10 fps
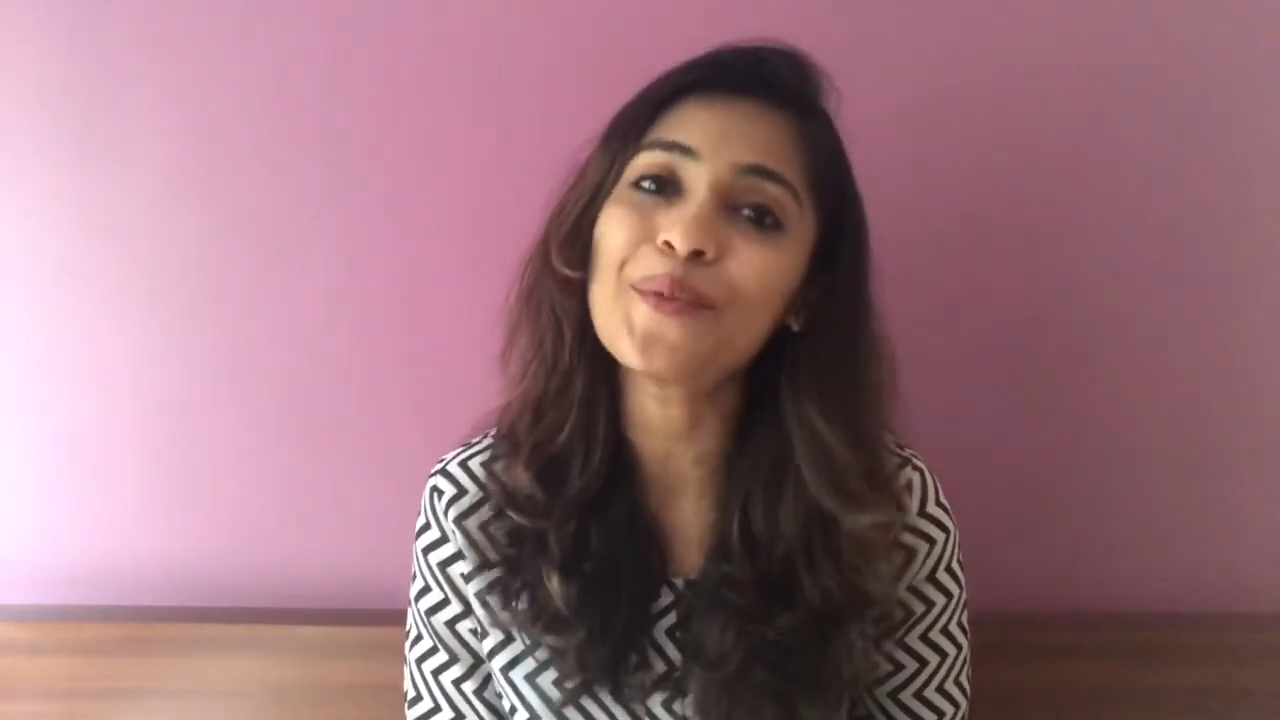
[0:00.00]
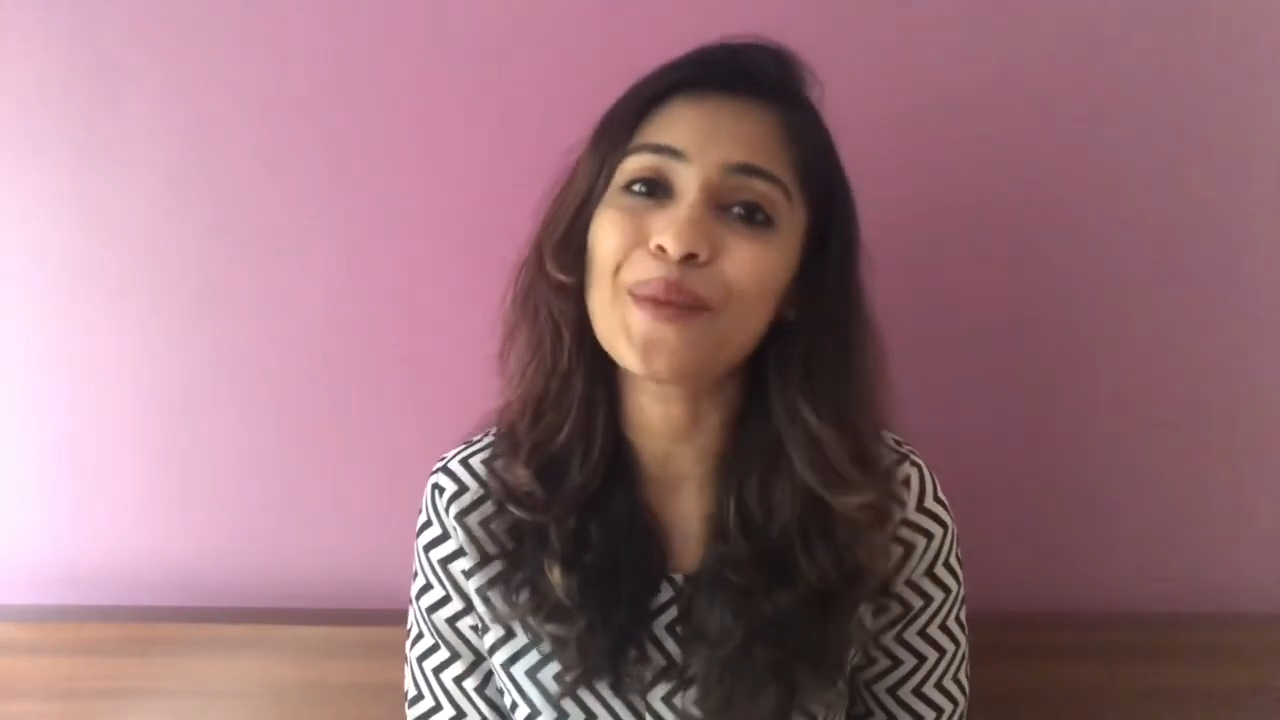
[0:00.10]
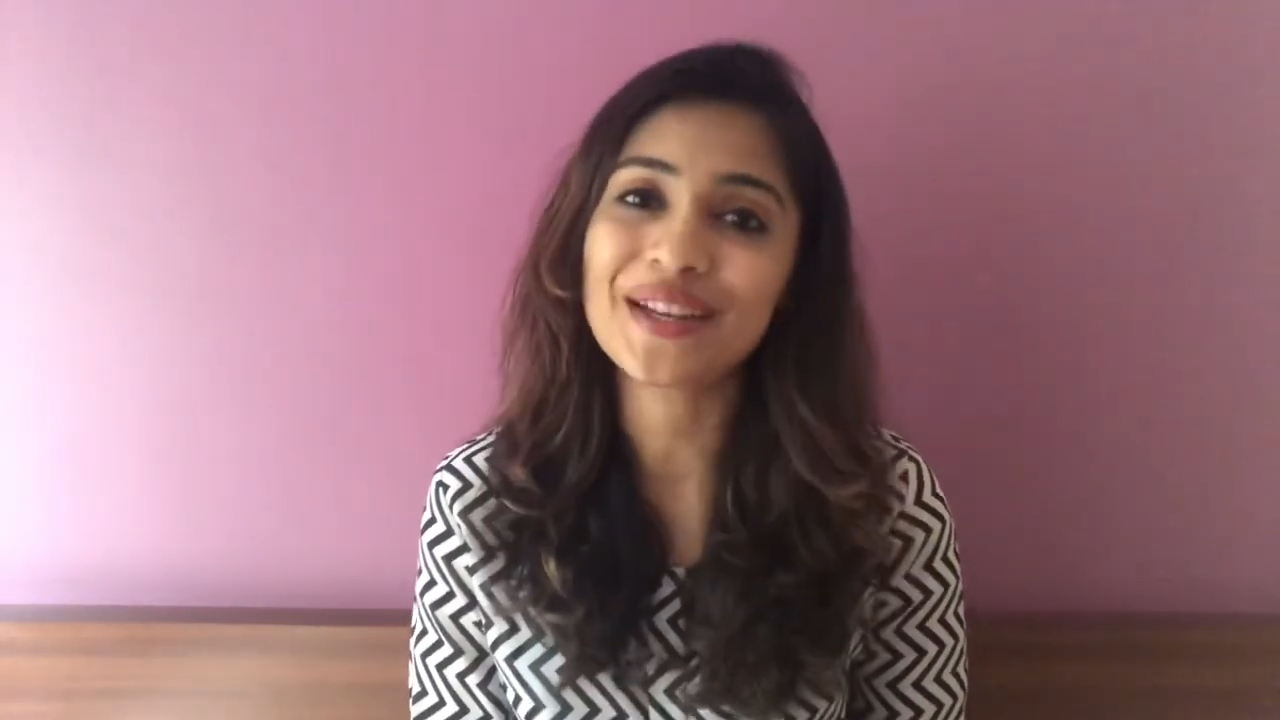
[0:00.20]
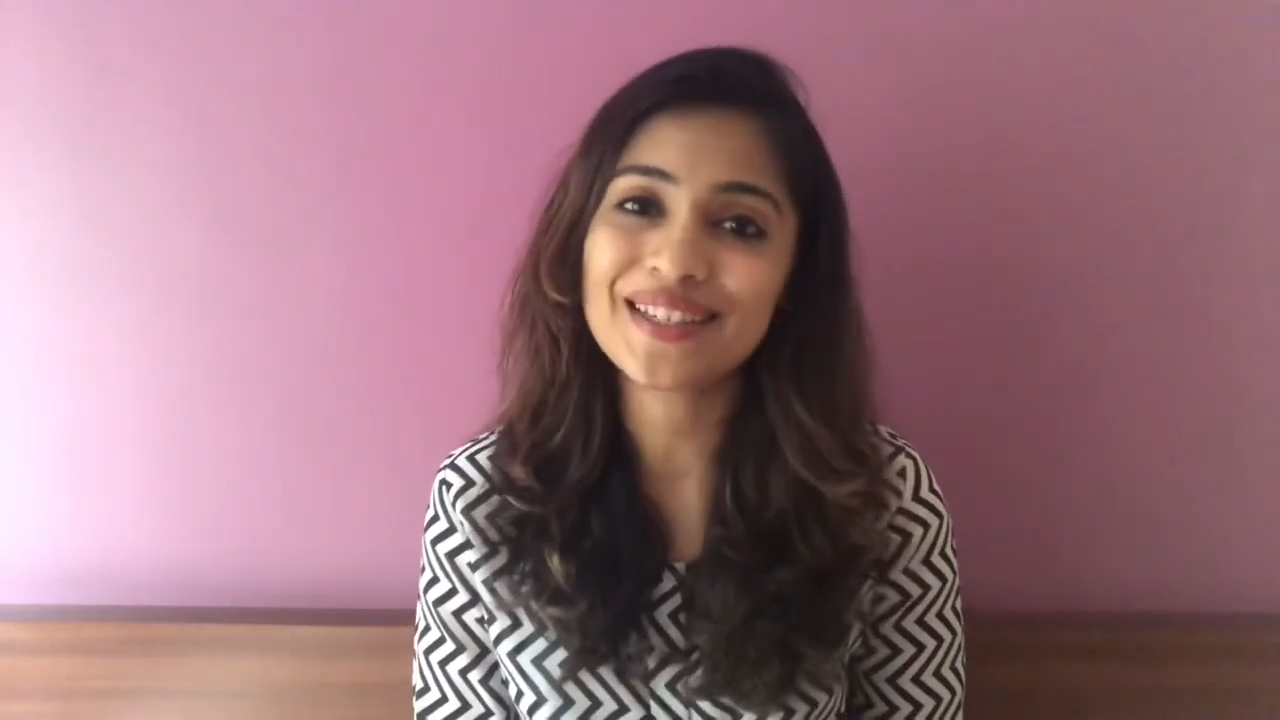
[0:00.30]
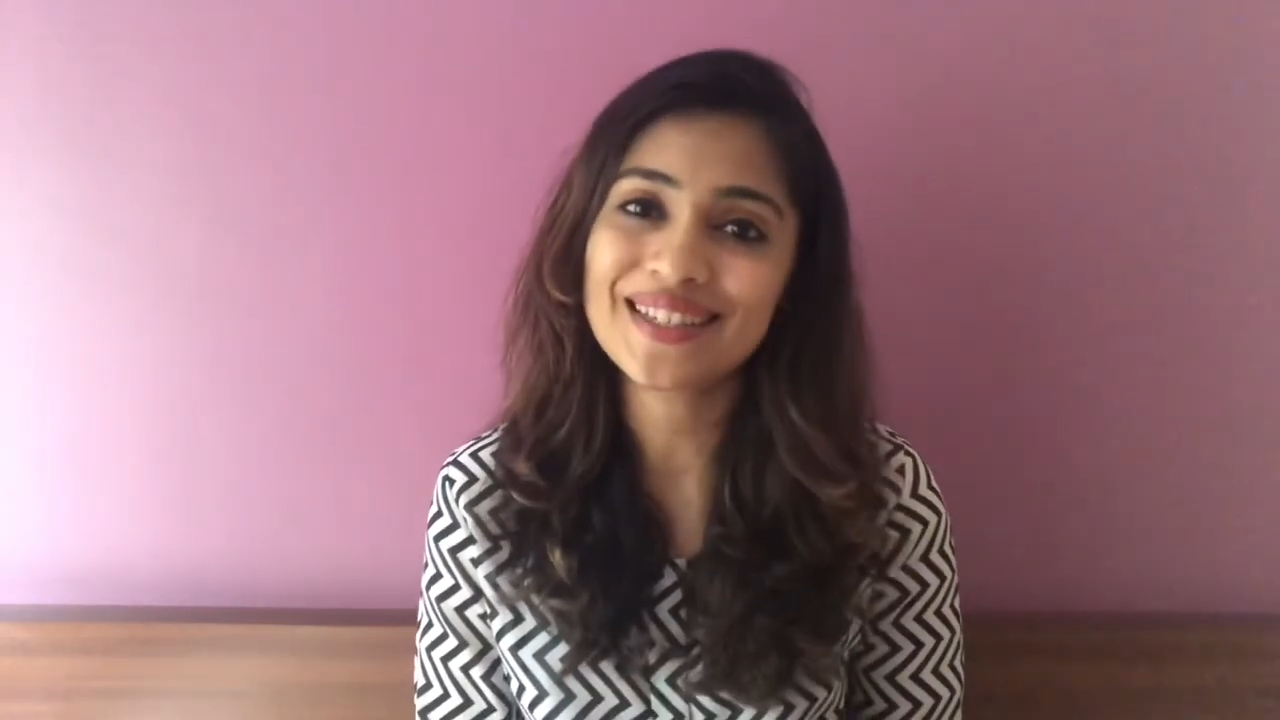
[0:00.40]

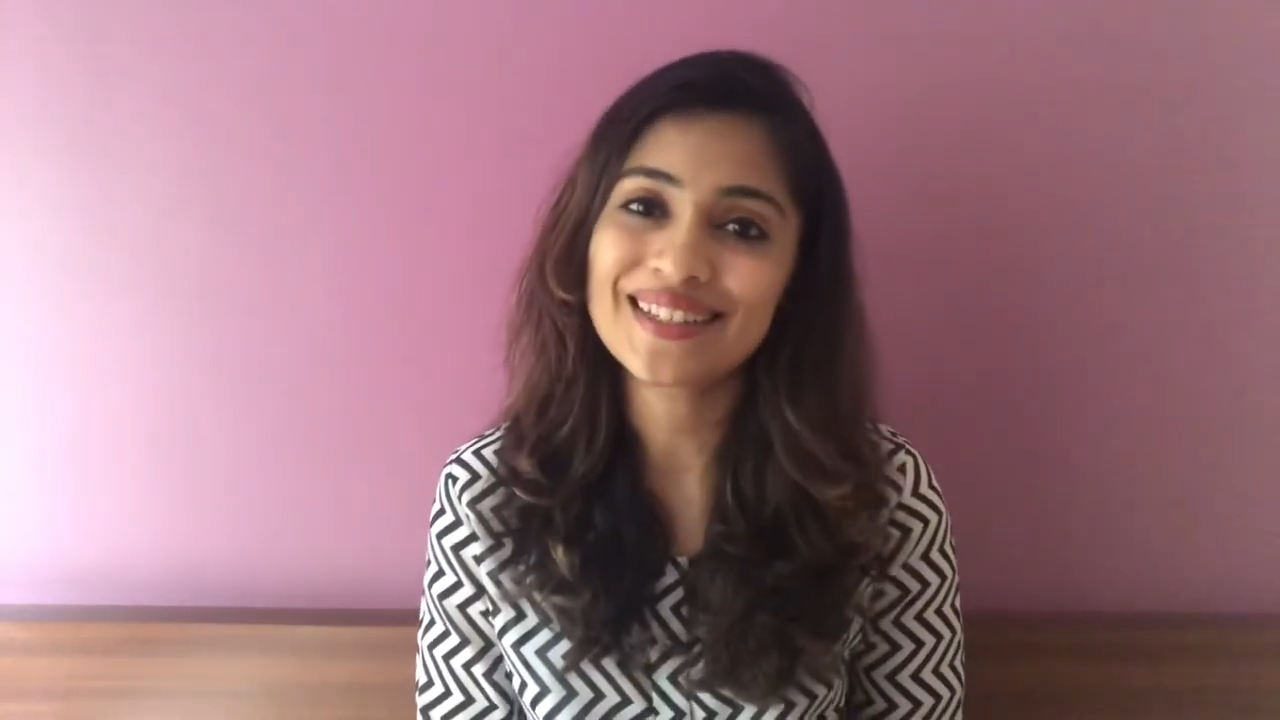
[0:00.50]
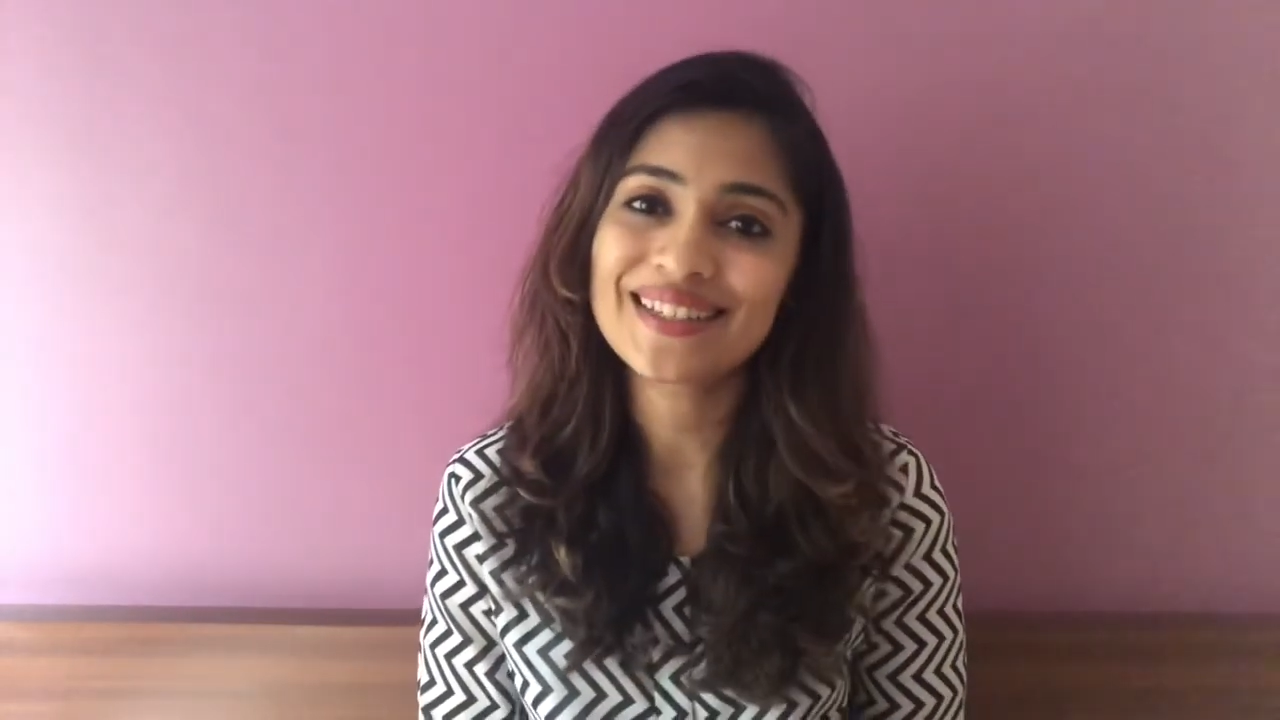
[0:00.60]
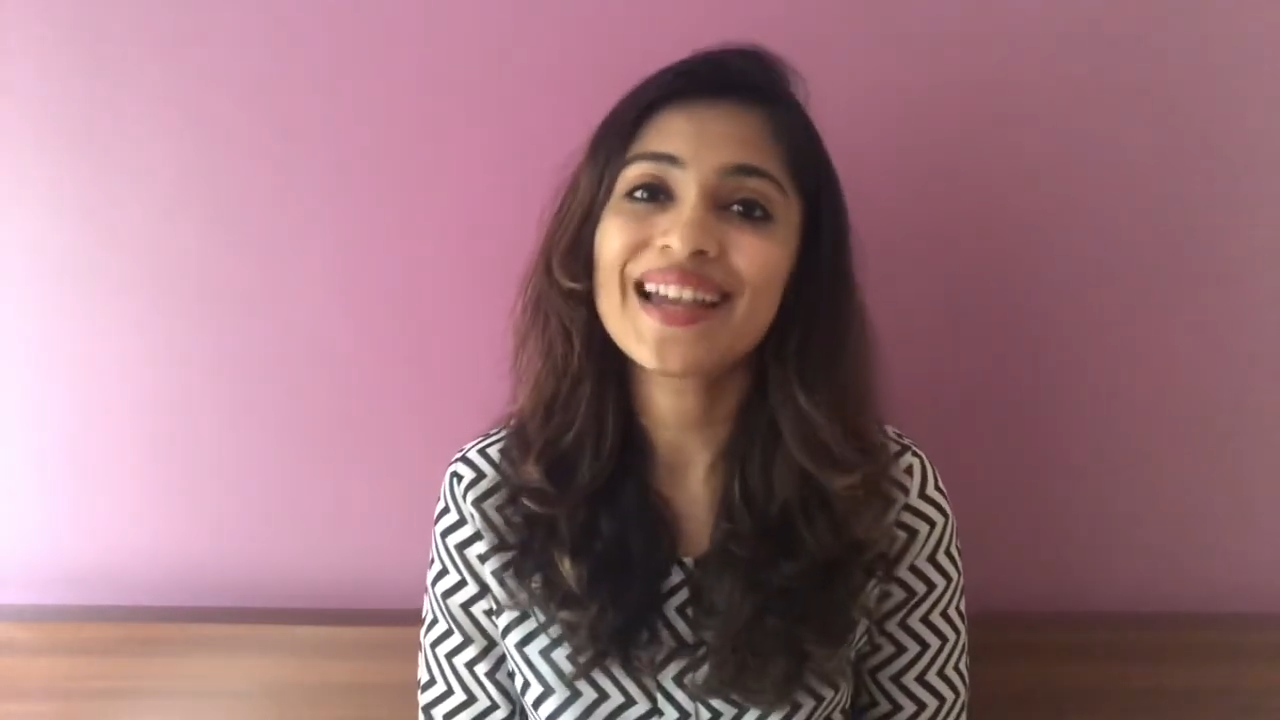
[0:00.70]
much.